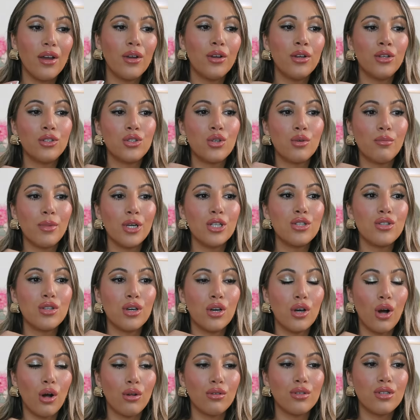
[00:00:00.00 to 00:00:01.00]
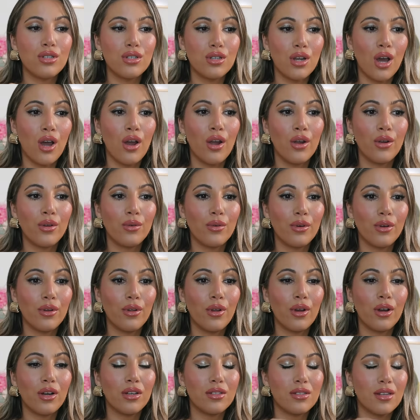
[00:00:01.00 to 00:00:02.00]
It's almost the gallstone,
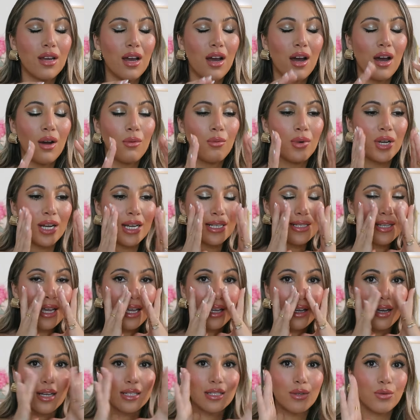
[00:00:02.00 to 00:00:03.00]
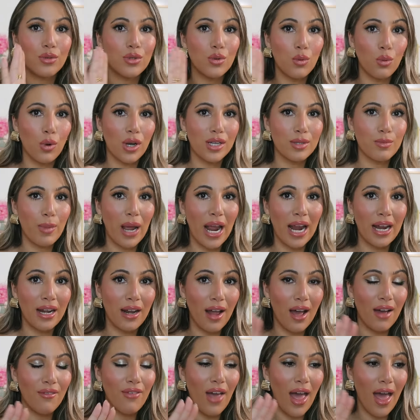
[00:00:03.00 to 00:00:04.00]
because when I say, guys, it was the worst
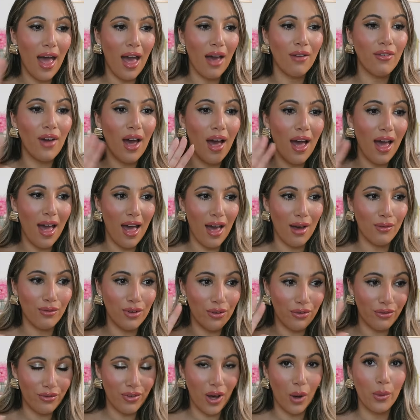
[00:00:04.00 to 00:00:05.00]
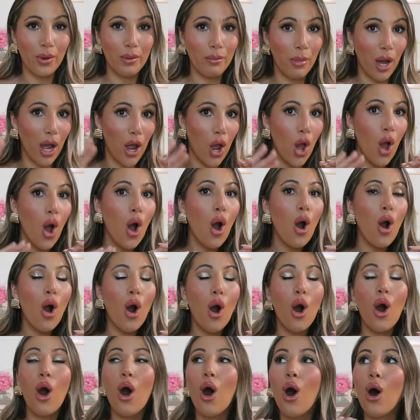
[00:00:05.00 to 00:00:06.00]
pain I've ever, ever felt in my
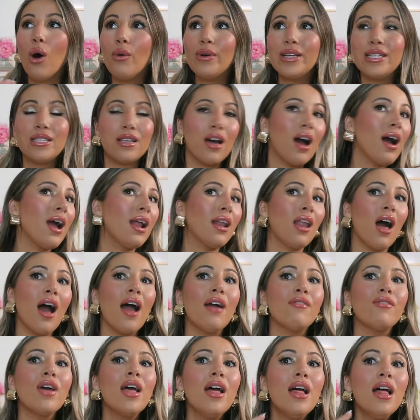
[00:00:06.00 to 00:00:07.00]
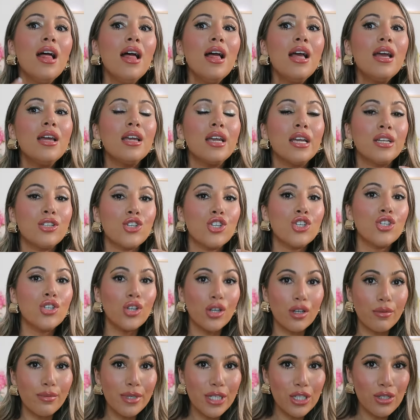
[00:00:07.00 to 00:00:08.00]
whole entire life. It
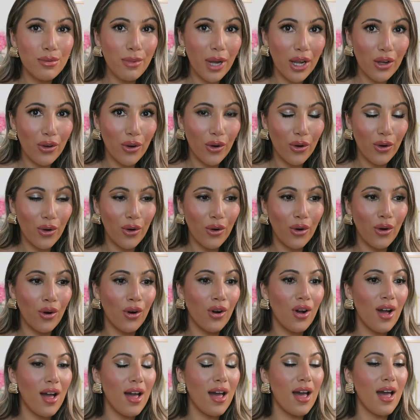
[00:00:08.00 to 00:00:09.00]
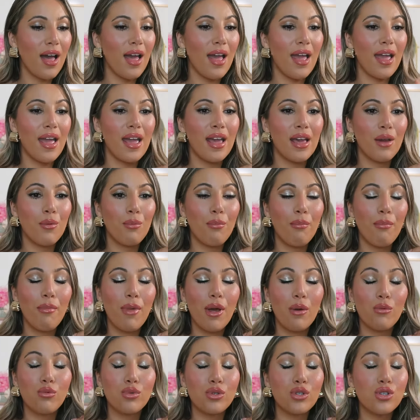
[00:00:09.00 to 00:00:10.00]
shook me to my core. It
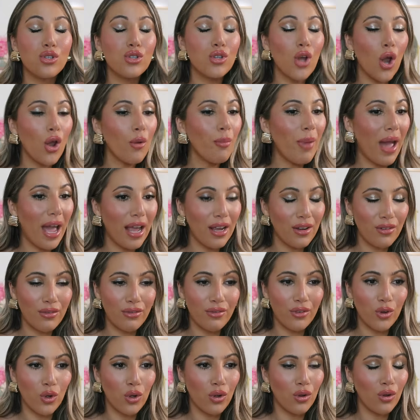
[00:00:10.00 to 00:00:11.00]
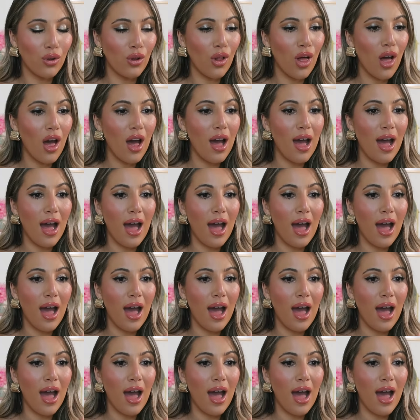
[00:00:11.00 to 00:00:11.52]
was so painful.